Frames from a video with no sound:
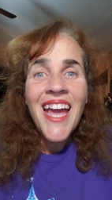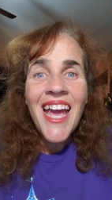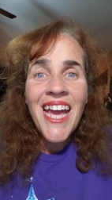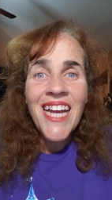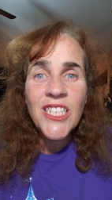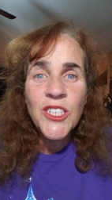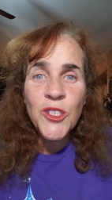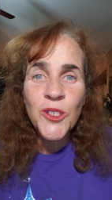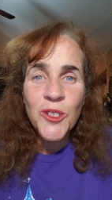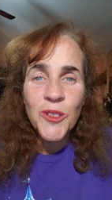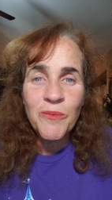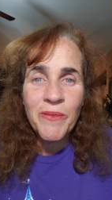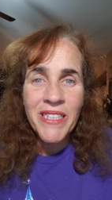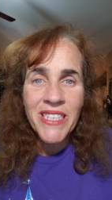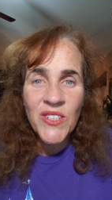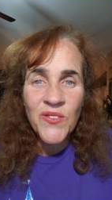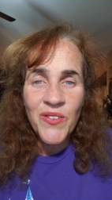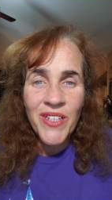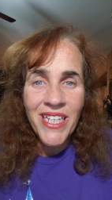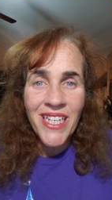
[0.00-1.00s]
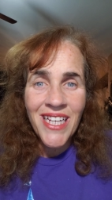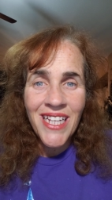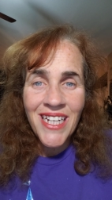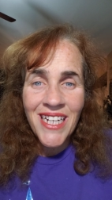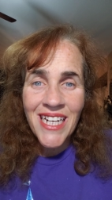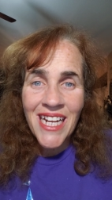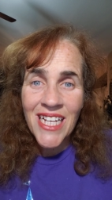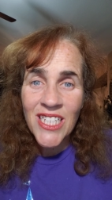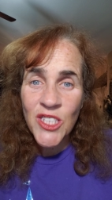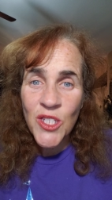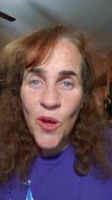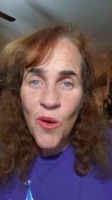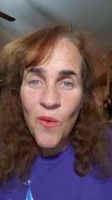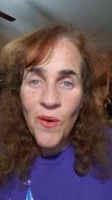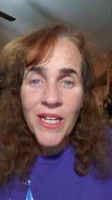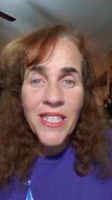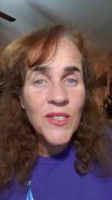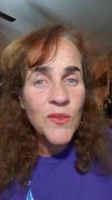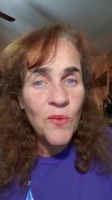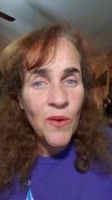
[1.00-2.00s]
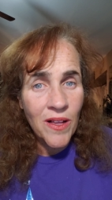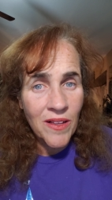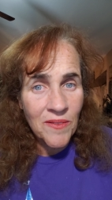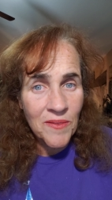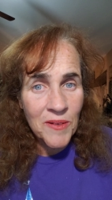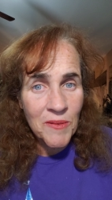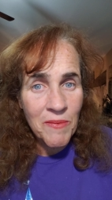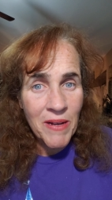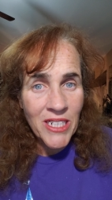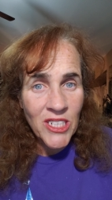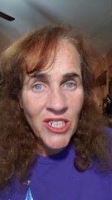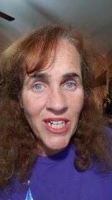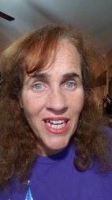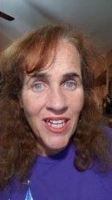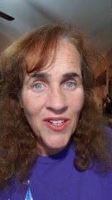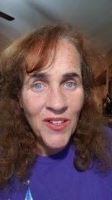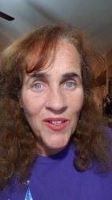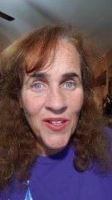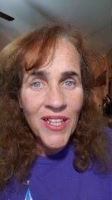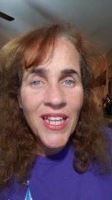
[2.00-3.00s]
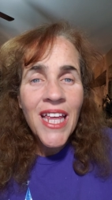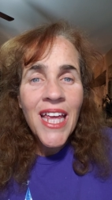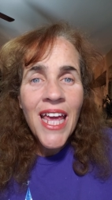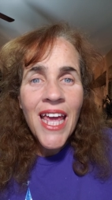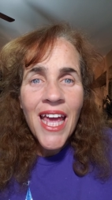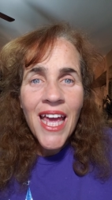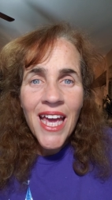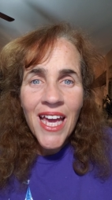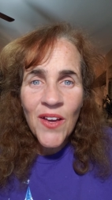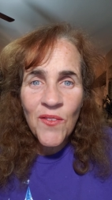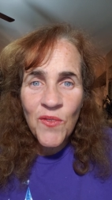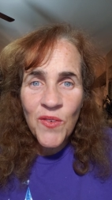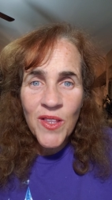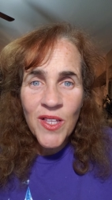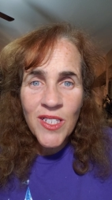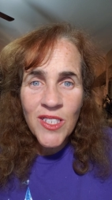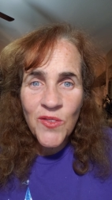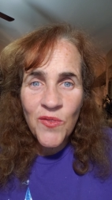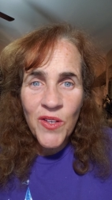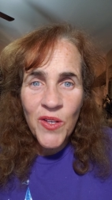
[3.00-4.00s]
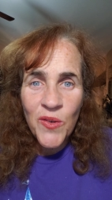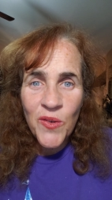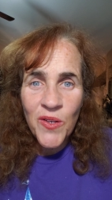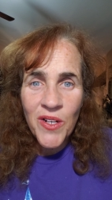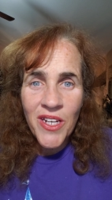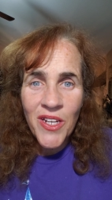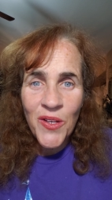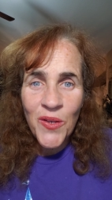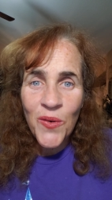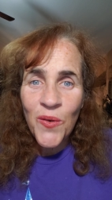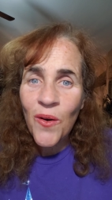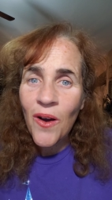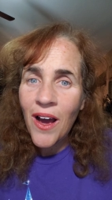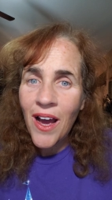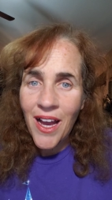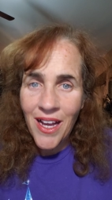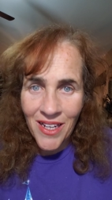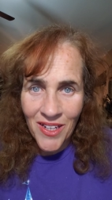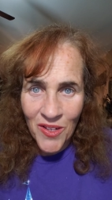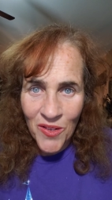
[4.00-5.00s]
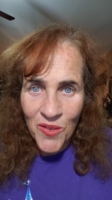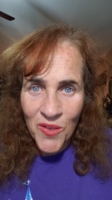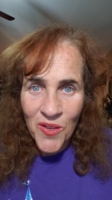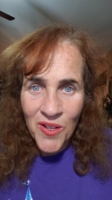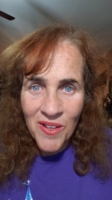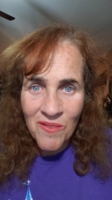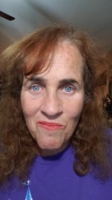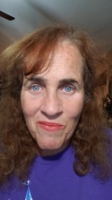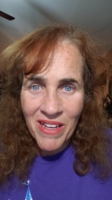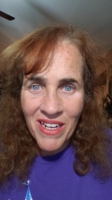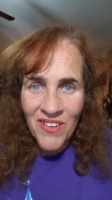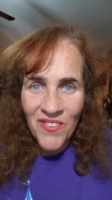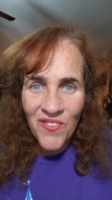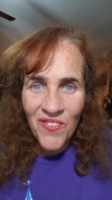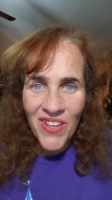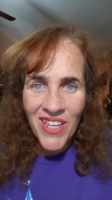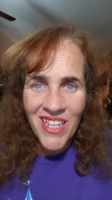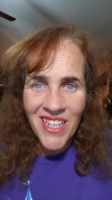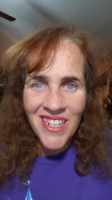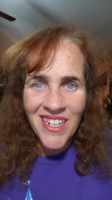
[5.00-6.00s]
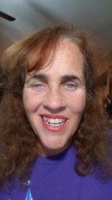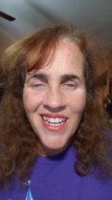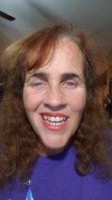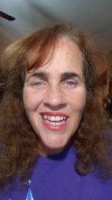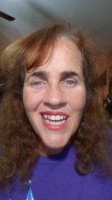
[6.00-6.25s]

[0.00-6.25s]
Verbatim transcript: Hey, Jules Blessed Vegan, and as always, welcome to my channel. And for those of you who are new, I know you can benefit.